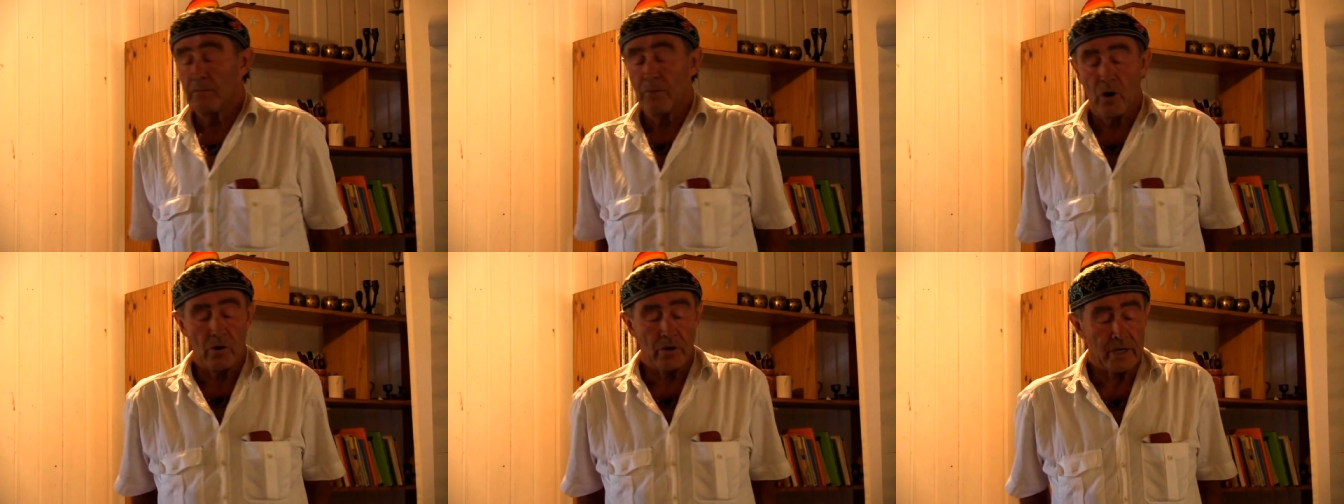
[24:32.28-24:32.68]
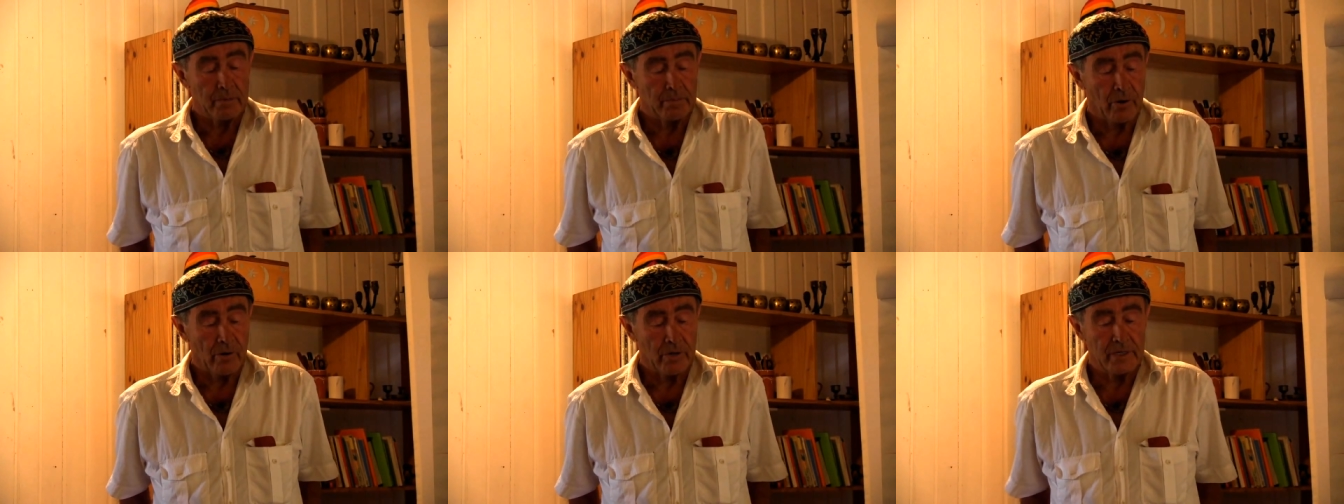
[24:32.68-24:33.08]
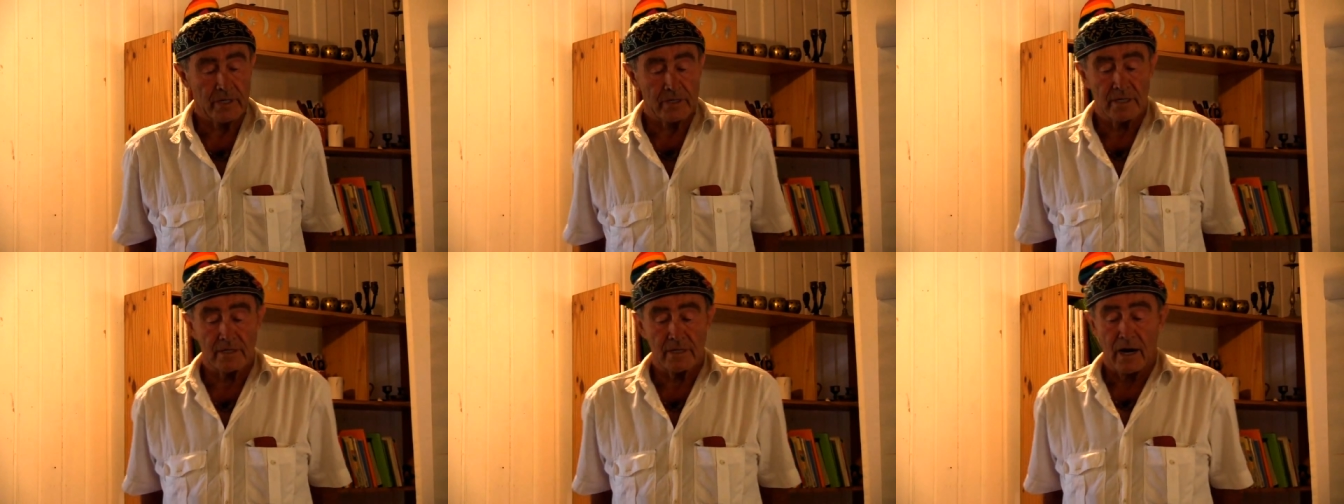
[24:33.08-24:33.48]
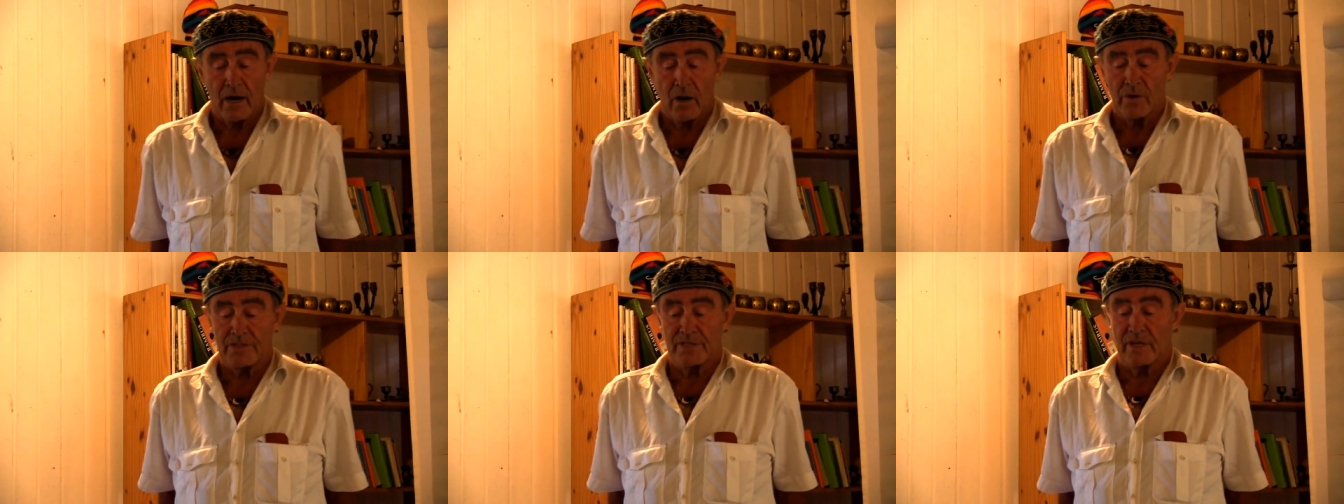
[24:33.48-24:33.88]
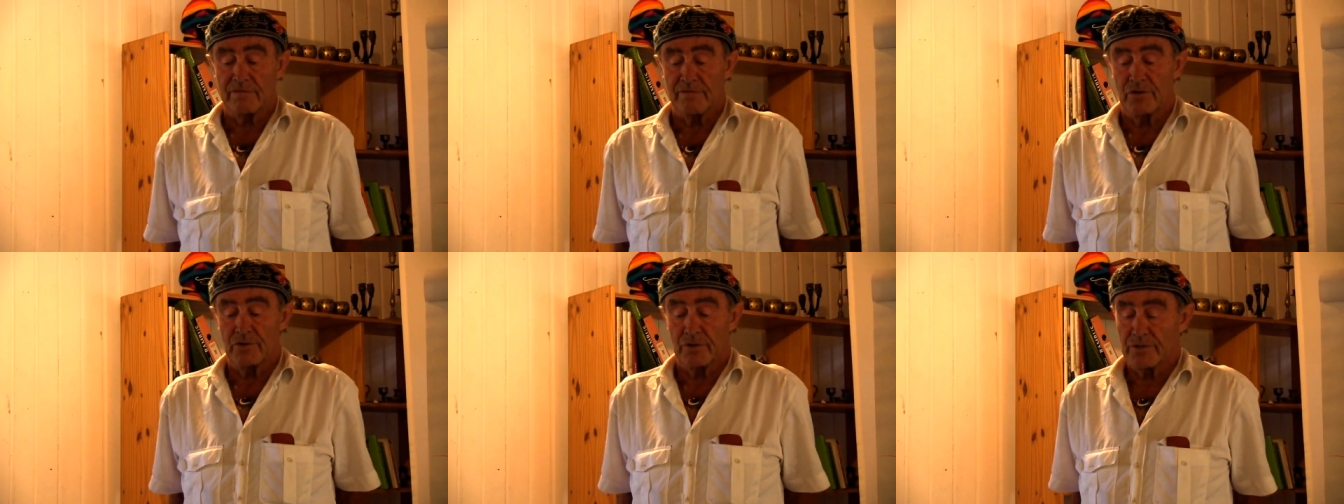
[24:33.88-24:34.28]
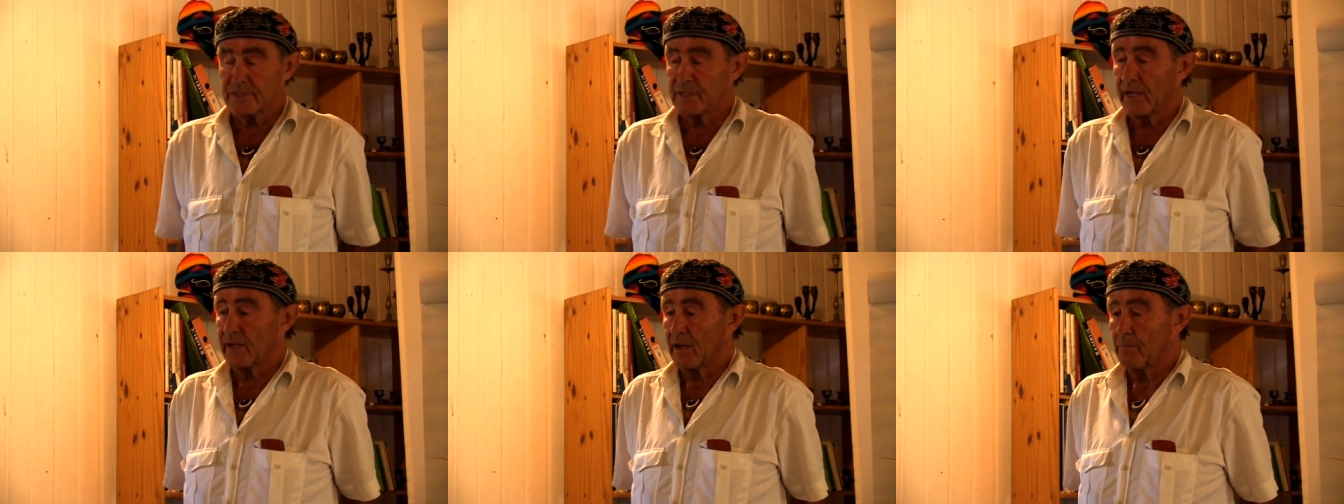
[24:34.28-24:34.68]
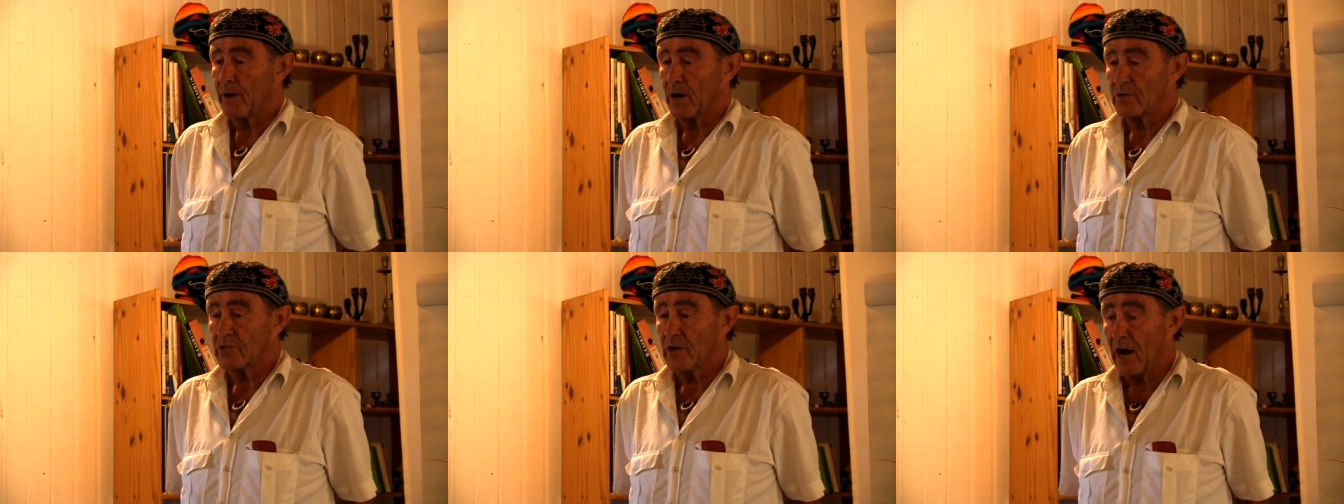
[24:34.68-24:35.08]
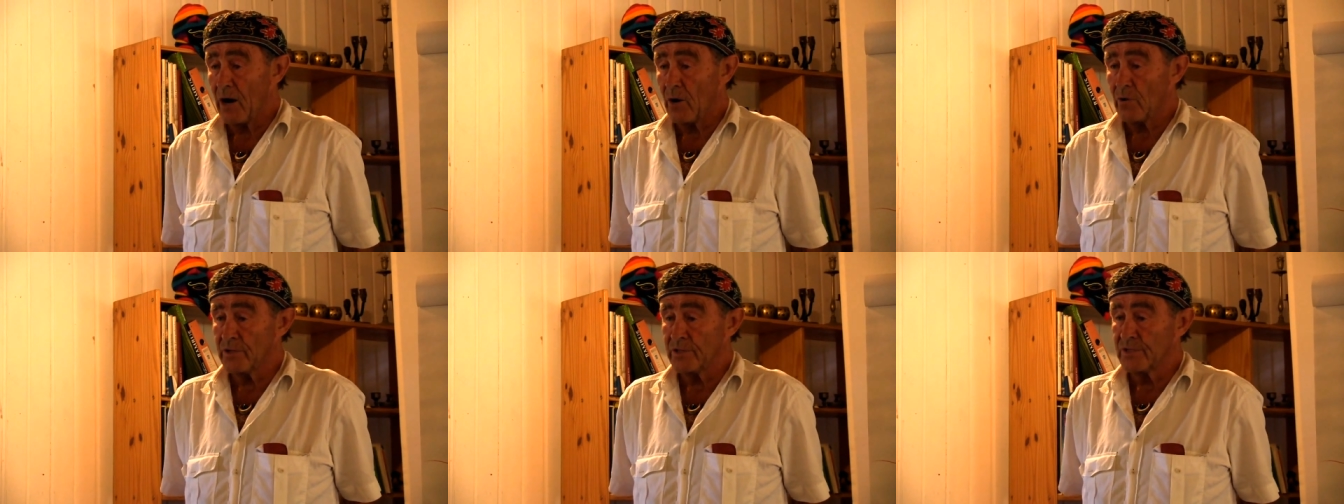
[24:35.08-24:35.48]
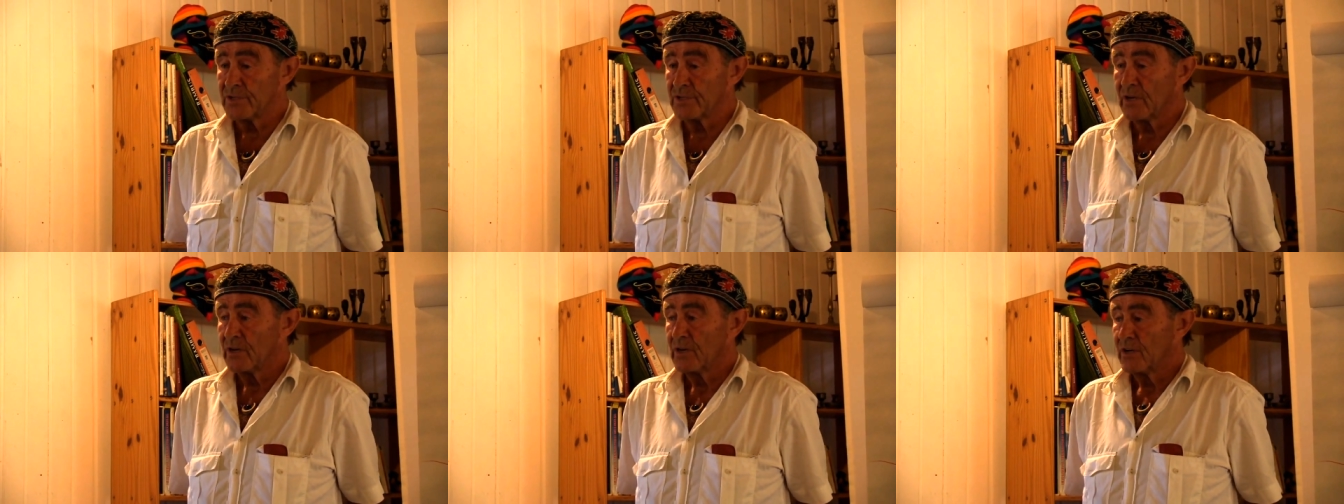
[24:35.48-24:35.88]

Bori pointed it out, that we should think about towns.